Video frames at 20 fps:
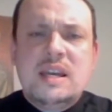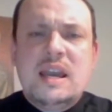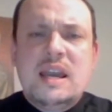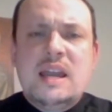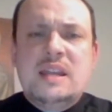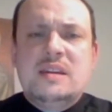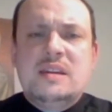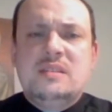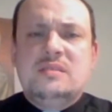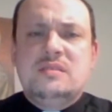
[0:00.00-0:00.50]

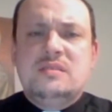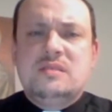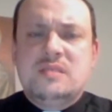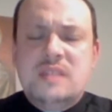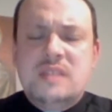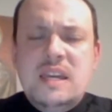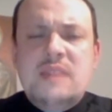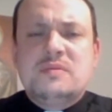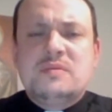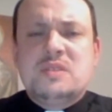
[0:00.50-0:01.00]
and he
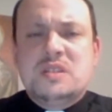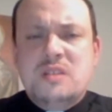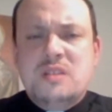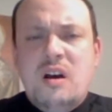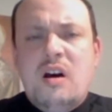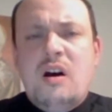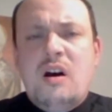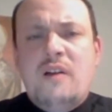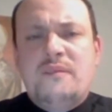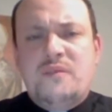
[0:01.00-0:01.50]
gives it
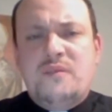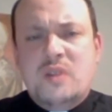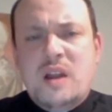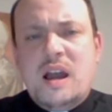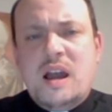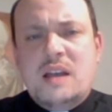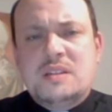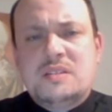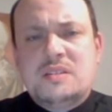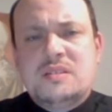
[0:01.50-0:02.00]
all for
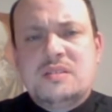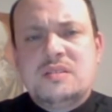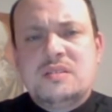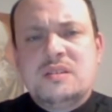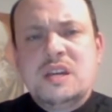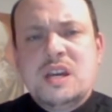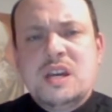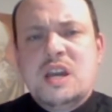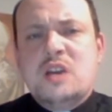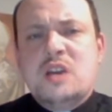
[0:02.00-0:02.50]
us.
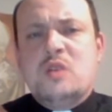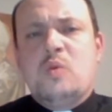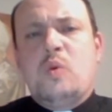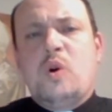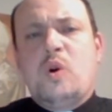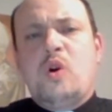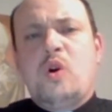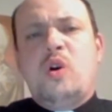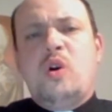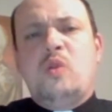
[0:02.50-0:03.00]
And a
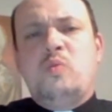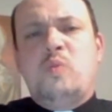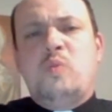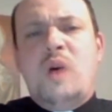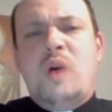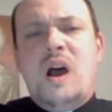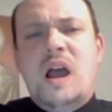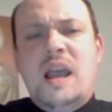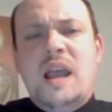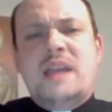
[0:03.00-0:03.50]

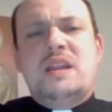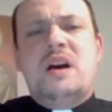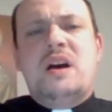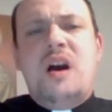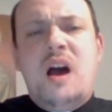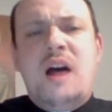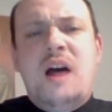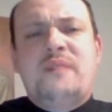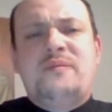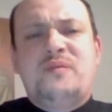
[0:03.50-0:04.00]
worldwide
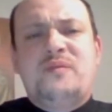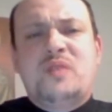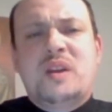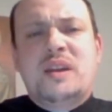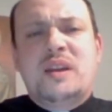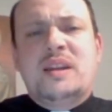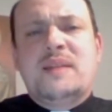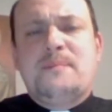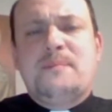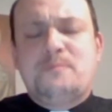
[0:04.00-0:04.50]

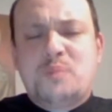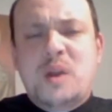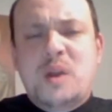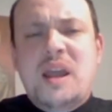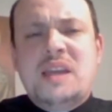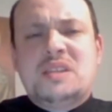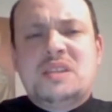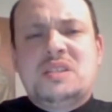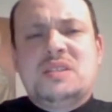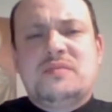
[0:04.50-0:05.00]
offering, an
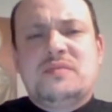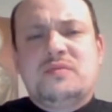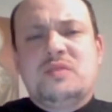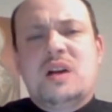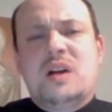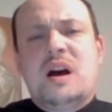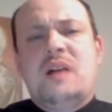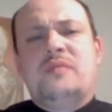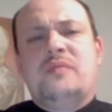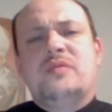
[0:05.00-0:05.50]
embrace of
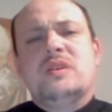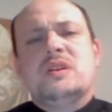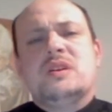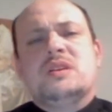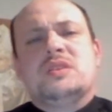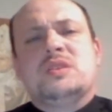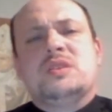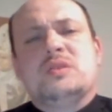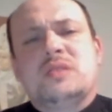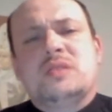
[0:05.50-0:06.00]
love,
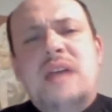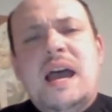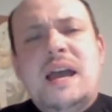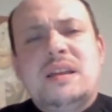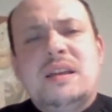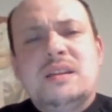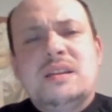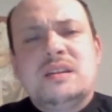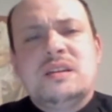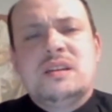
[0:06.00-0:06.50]
so
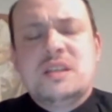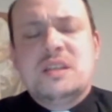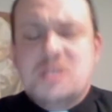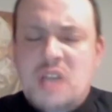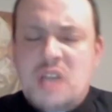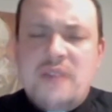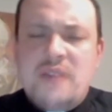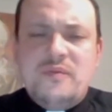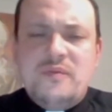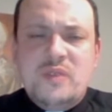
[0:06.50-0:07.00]
that his
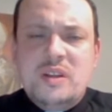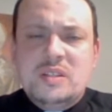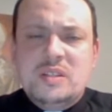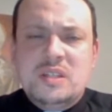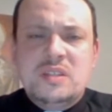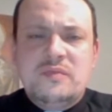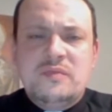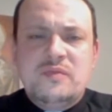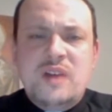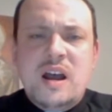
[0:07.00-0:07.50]
offering to
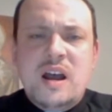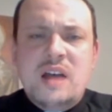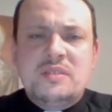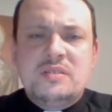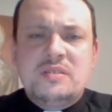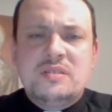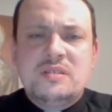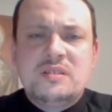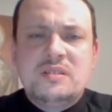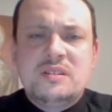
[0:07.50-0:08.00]
the
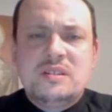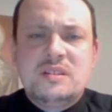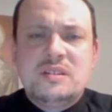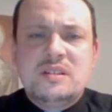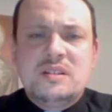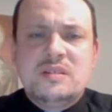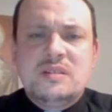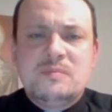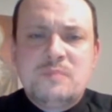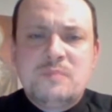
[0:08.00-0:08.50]
Father
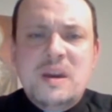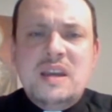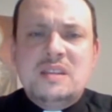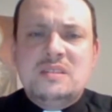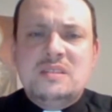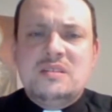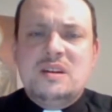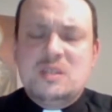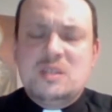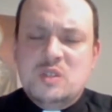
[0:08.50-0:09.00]

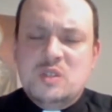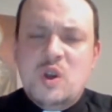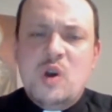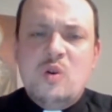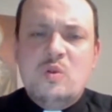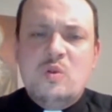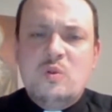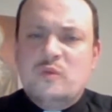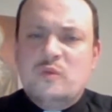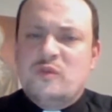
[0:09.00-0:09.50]
might
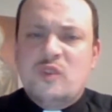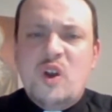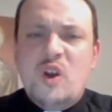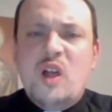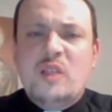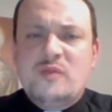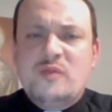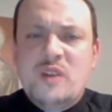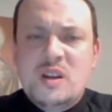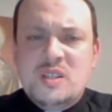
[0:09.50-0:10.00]
atone for all
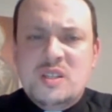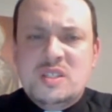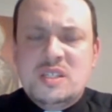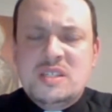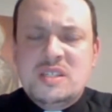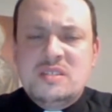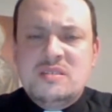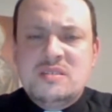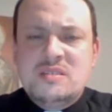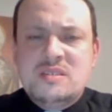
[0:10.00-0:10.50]
of our
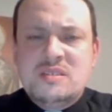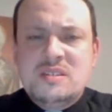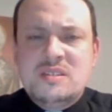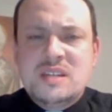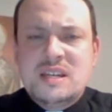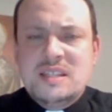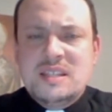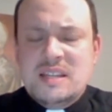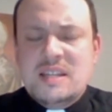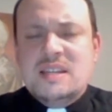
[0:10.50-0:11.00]
sins,
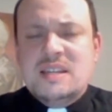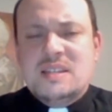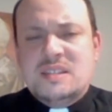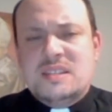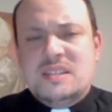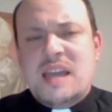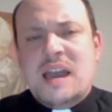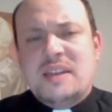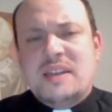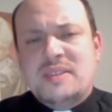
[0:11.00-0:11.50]
that his
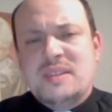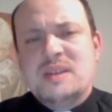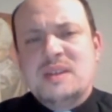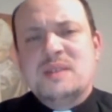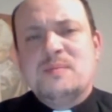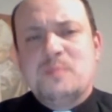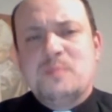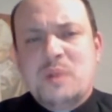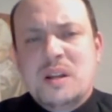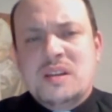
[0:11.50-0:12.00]
death
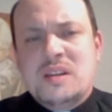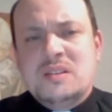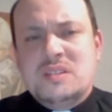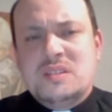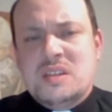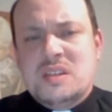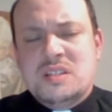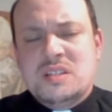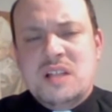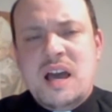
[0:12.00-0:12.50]
brings
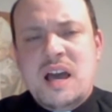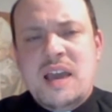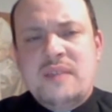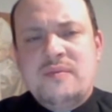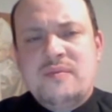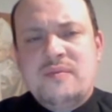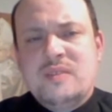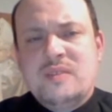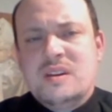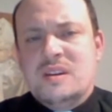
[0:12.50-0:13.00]
us life.
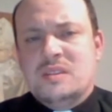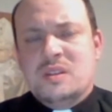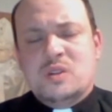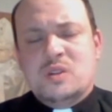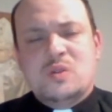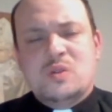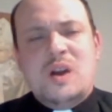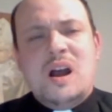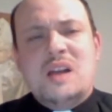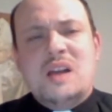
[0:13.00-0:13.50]
The
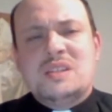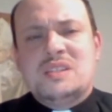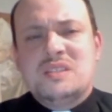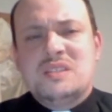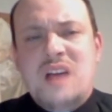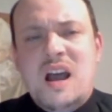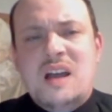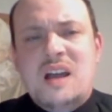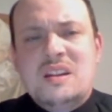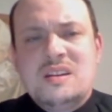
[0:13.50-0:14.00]
cross,
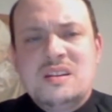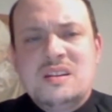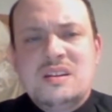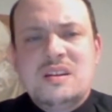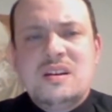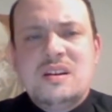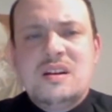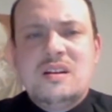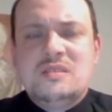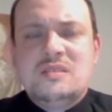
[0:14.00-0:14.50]
not
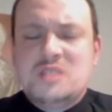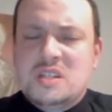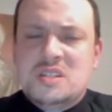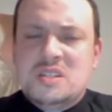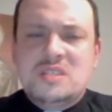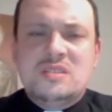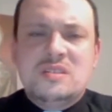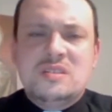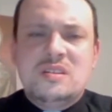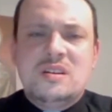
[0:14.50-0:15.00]
just